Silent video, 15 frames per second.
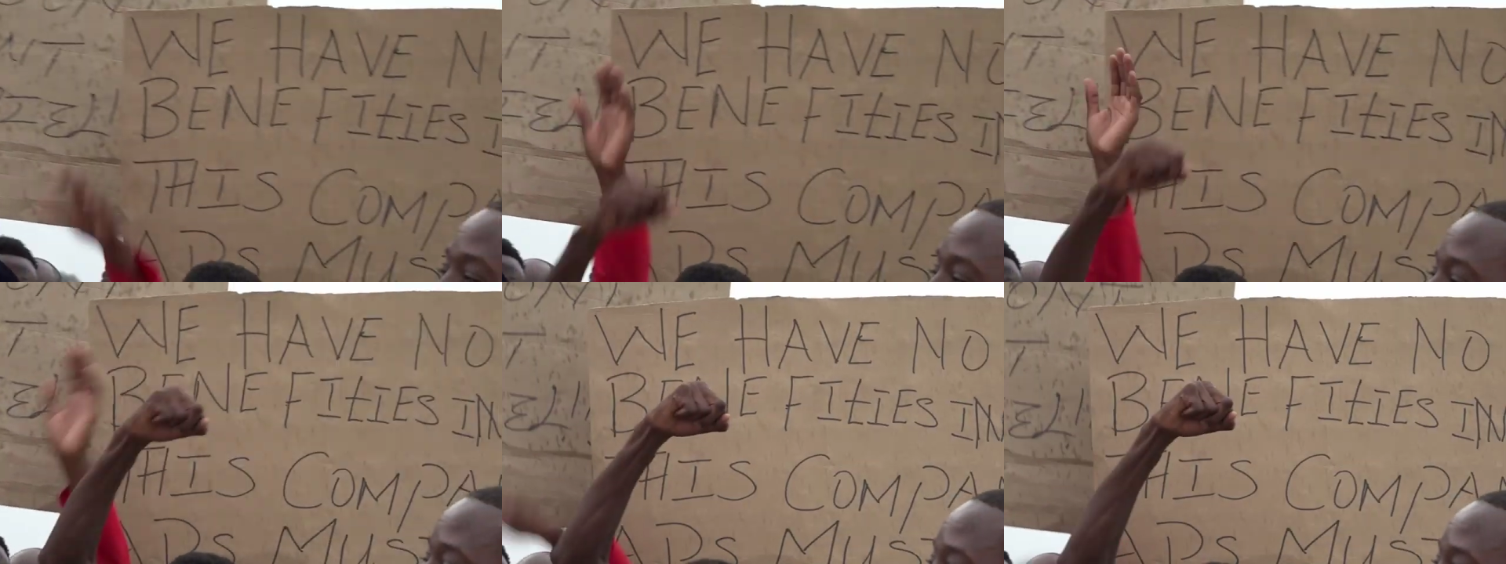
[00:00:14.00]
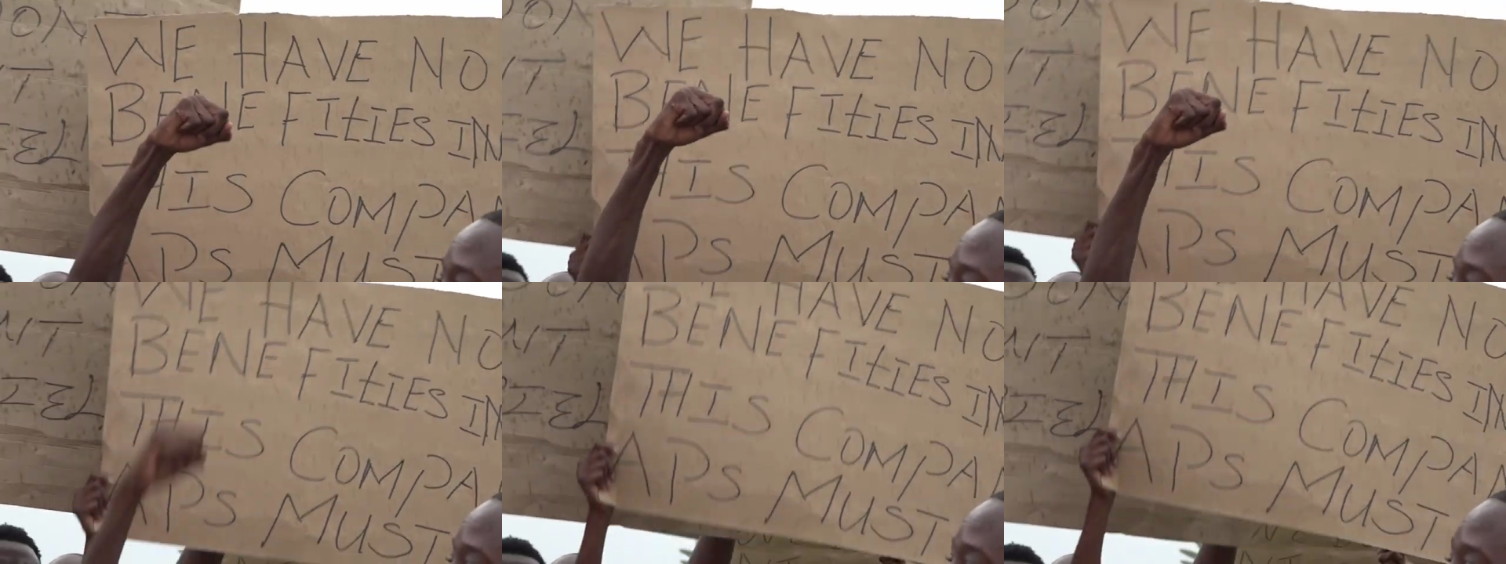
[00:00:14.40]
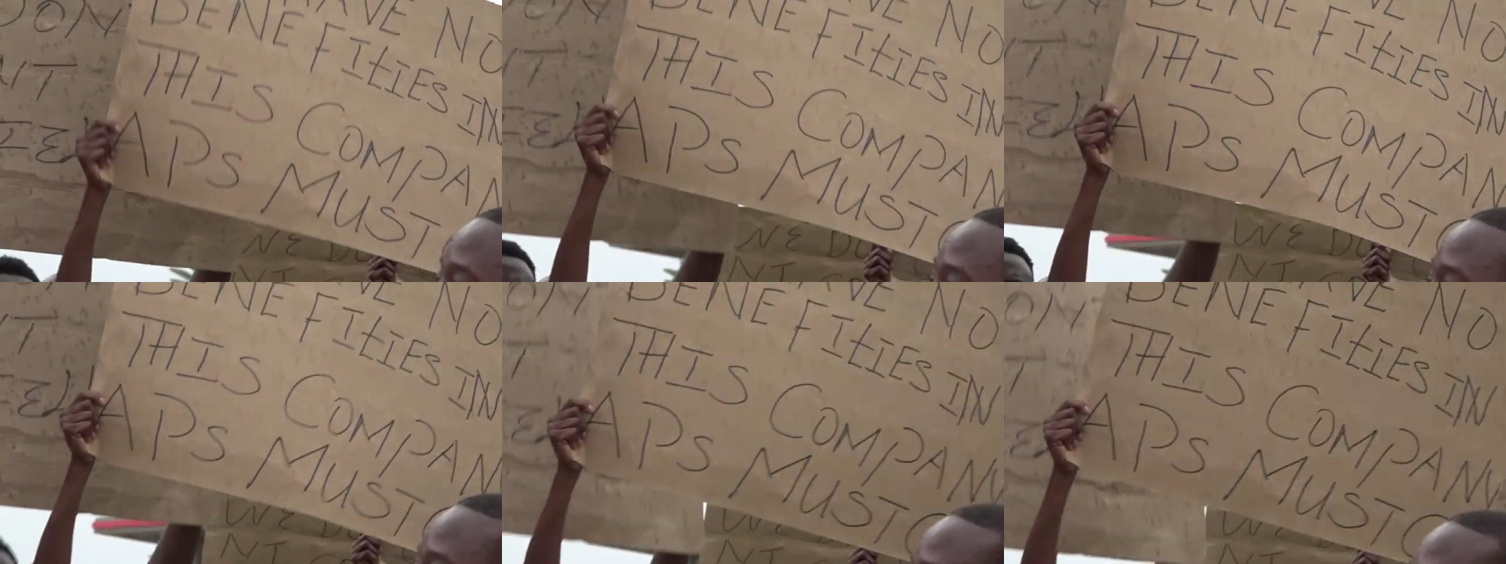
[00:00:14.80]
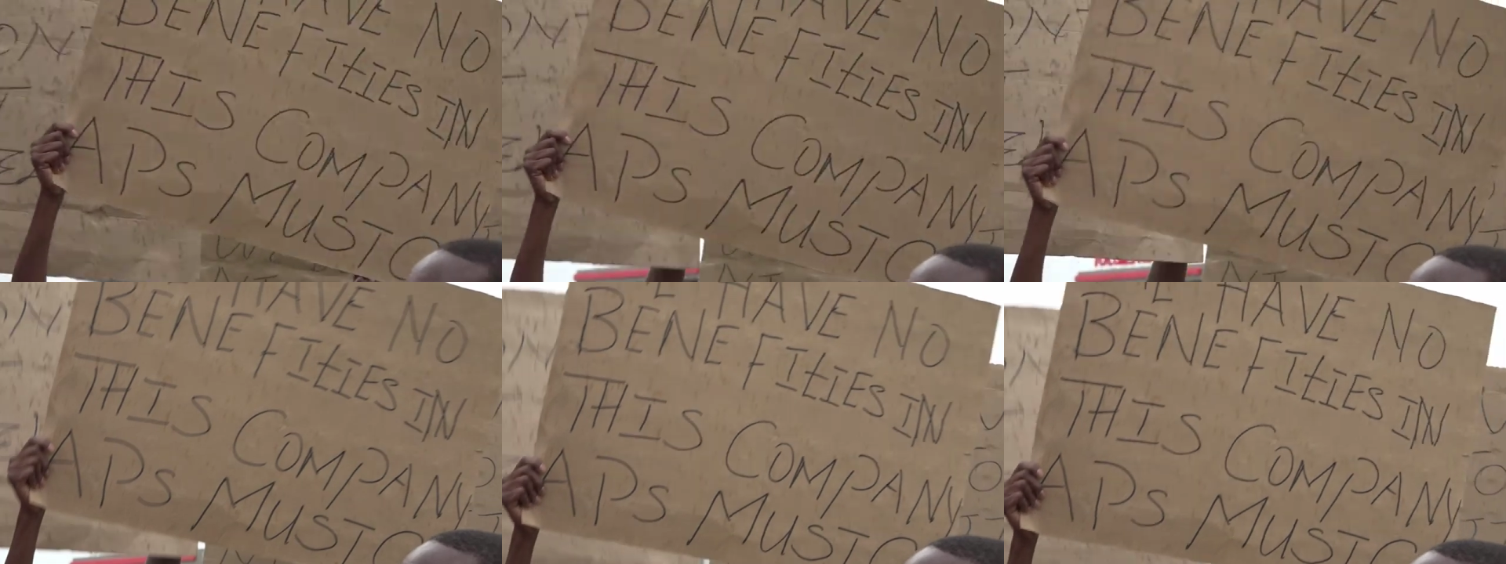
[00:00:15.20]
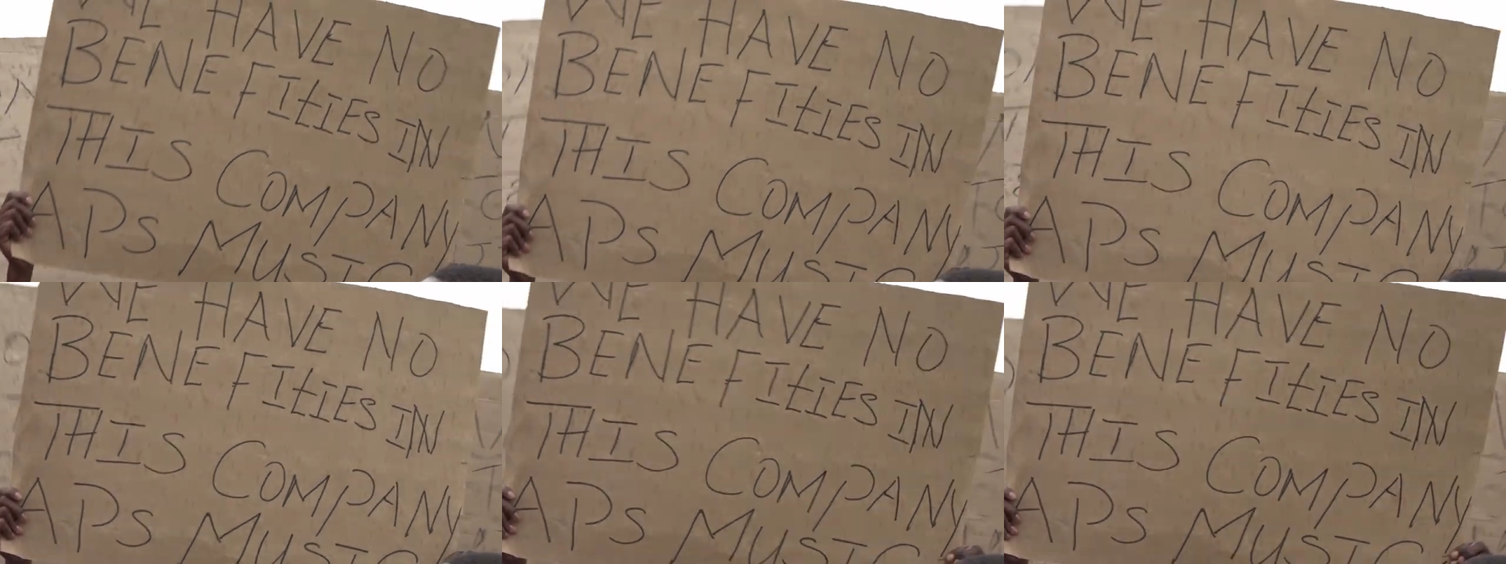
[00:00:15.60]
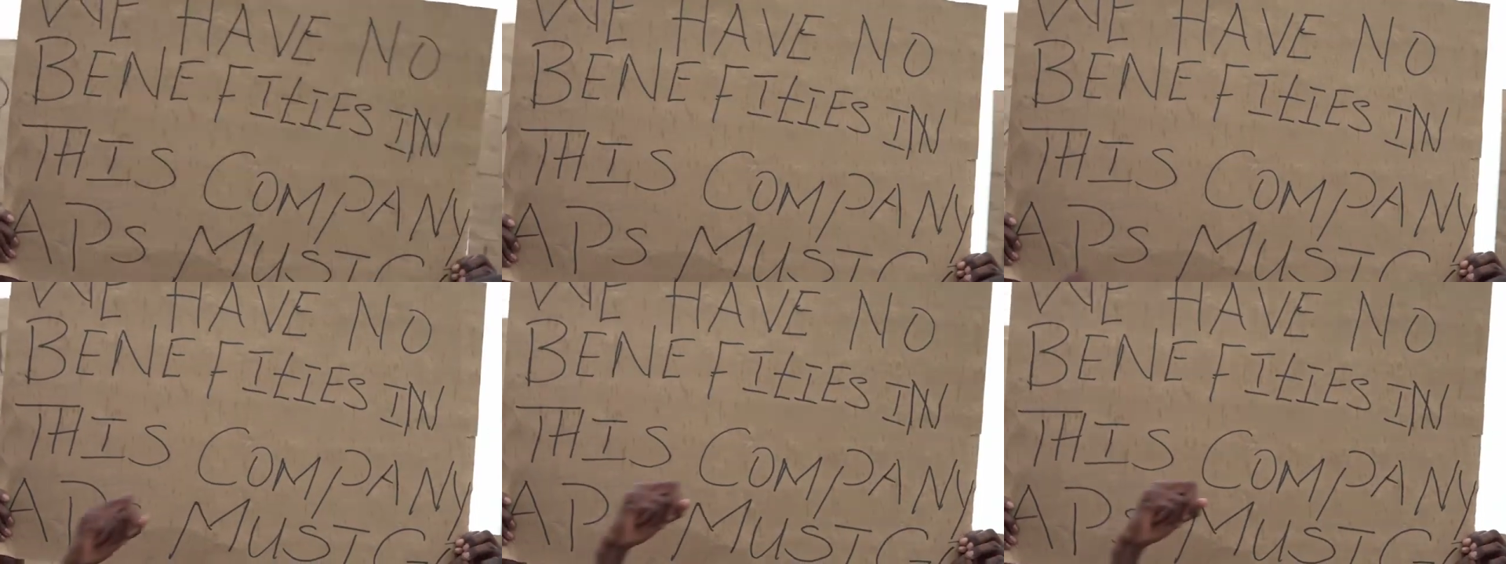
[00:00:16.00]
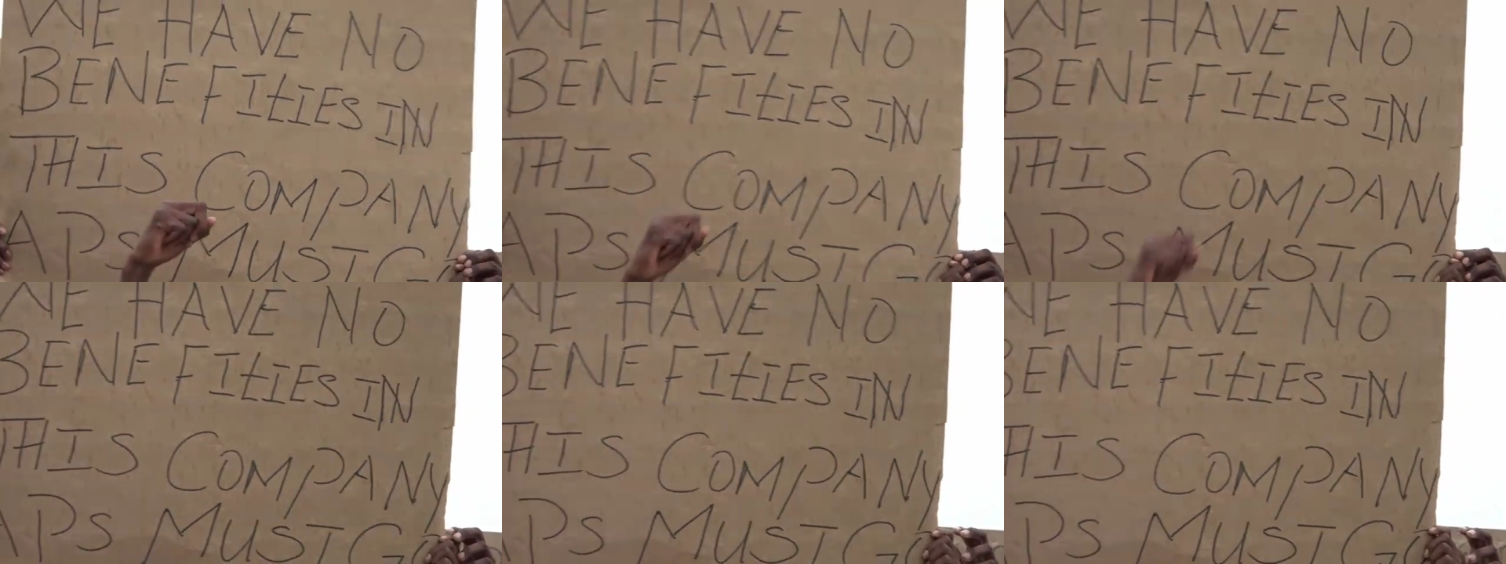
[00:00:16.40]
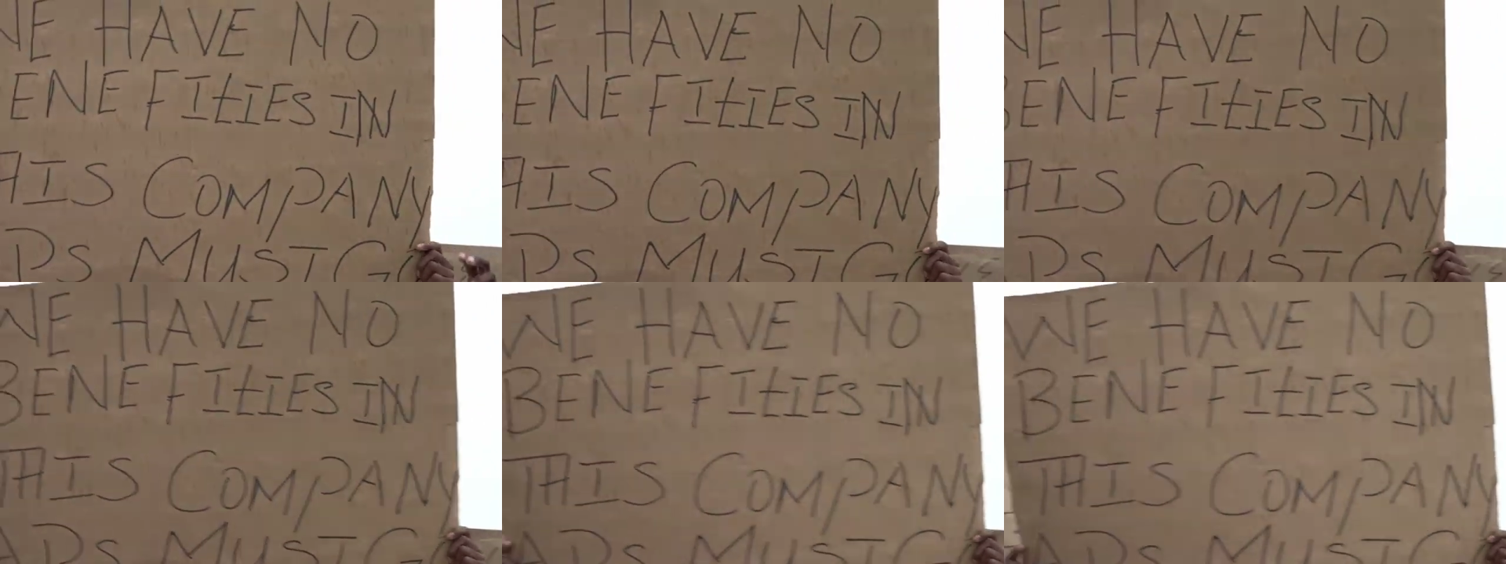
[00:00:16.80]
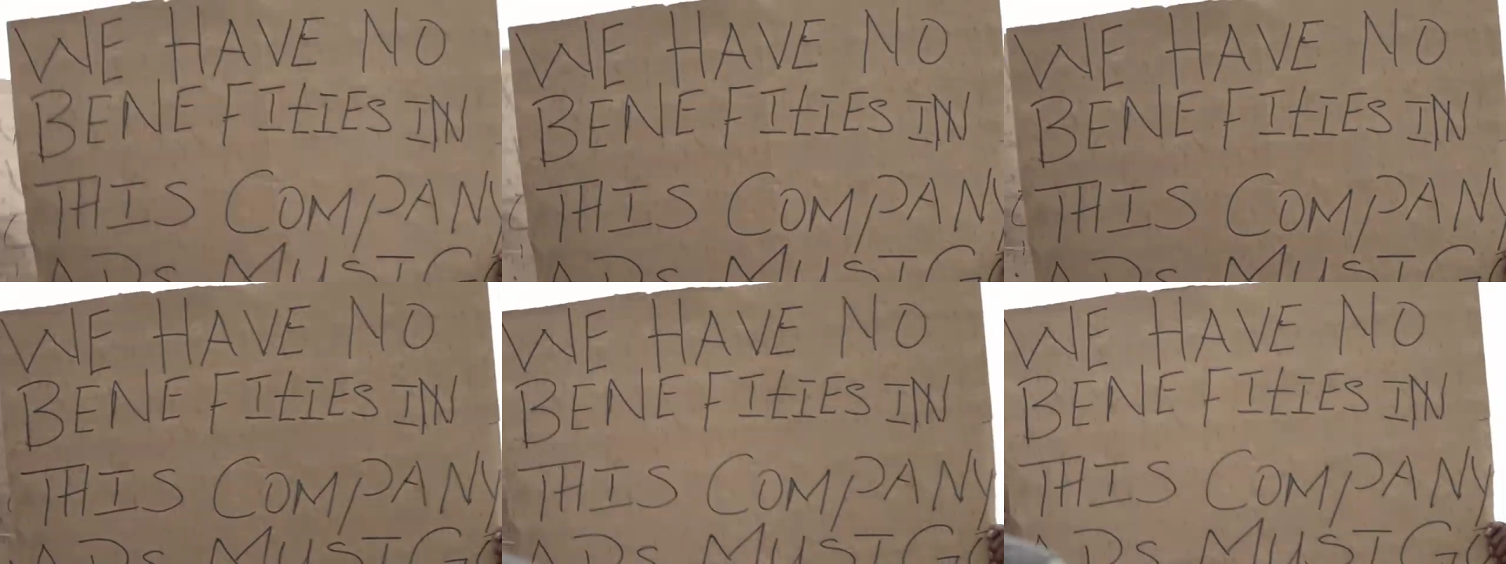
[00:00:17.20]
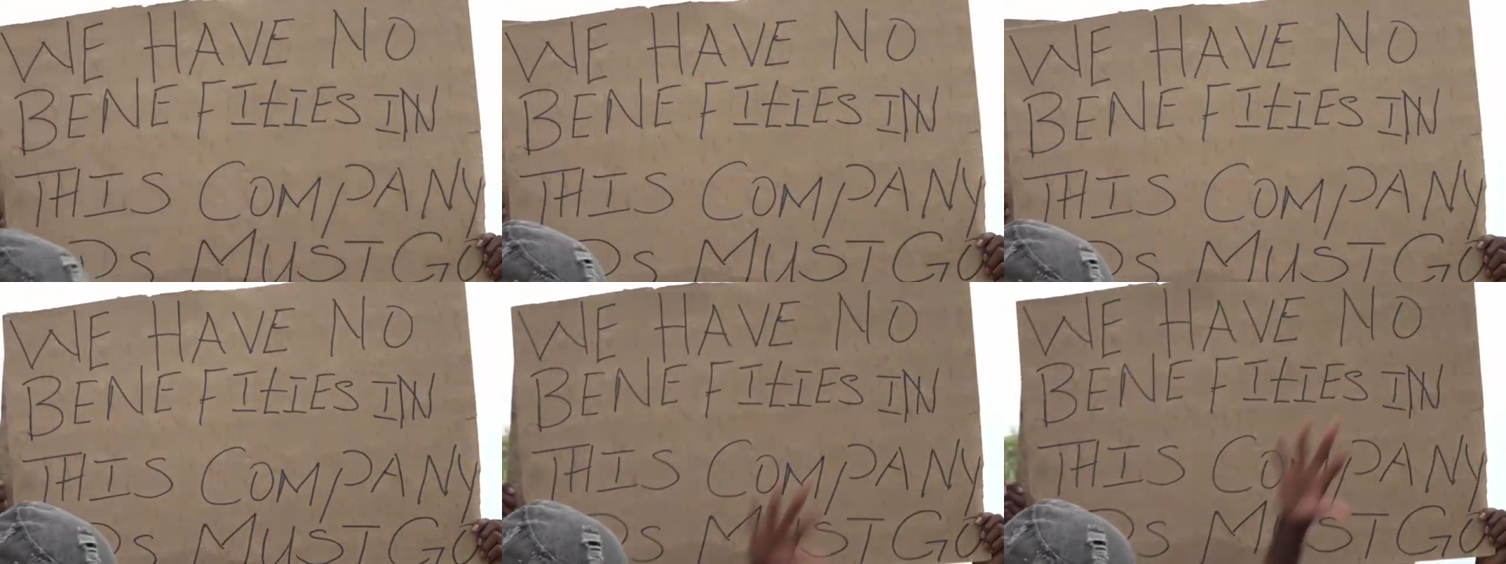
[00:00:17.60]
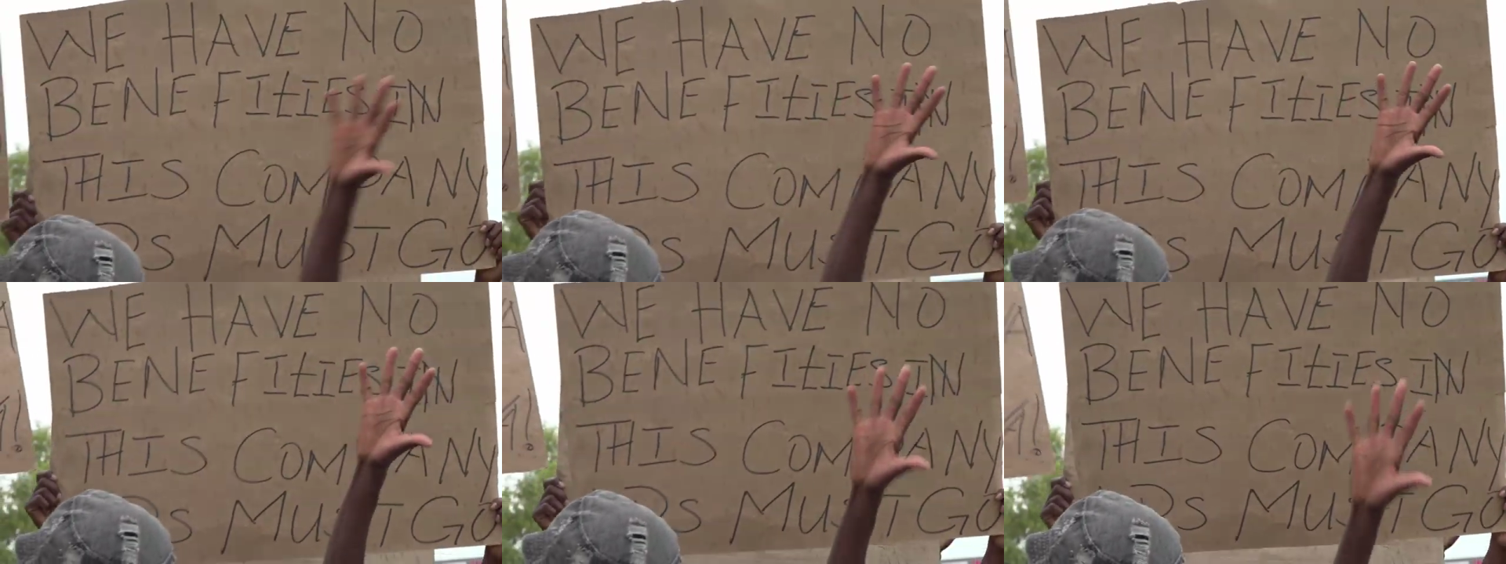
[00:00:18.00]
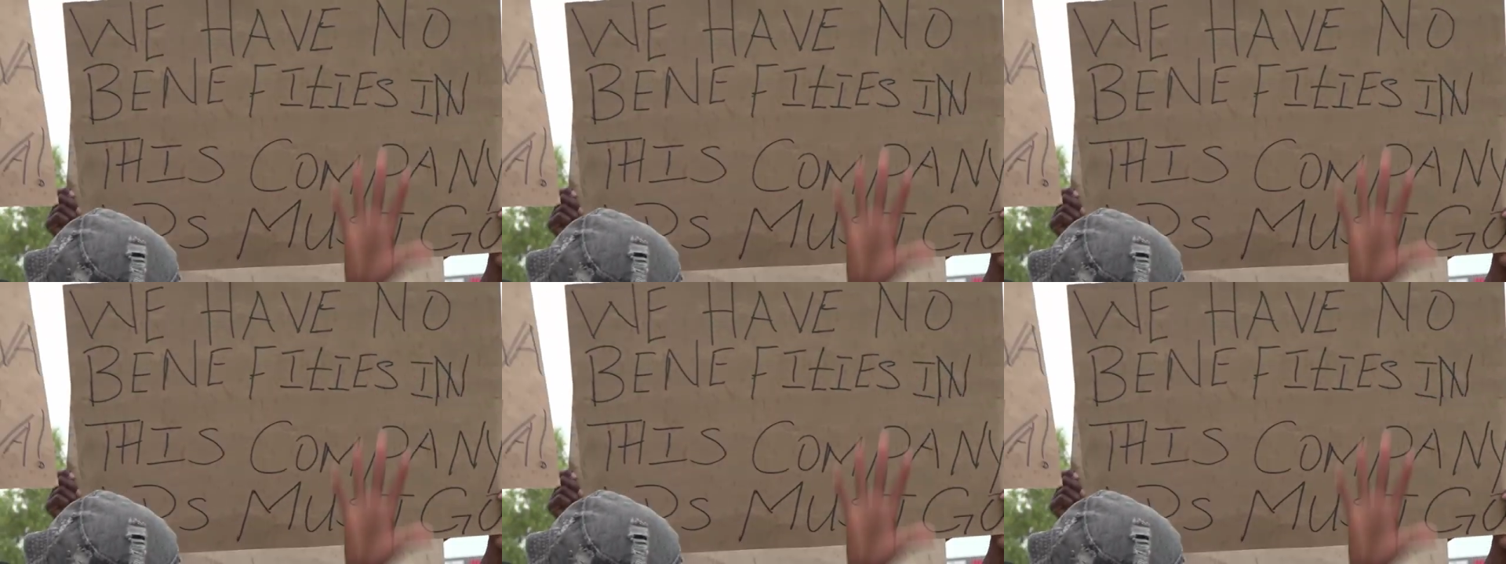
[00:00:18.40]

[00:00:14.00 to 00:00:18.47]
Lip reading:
No face is visible, so there are no lips to read.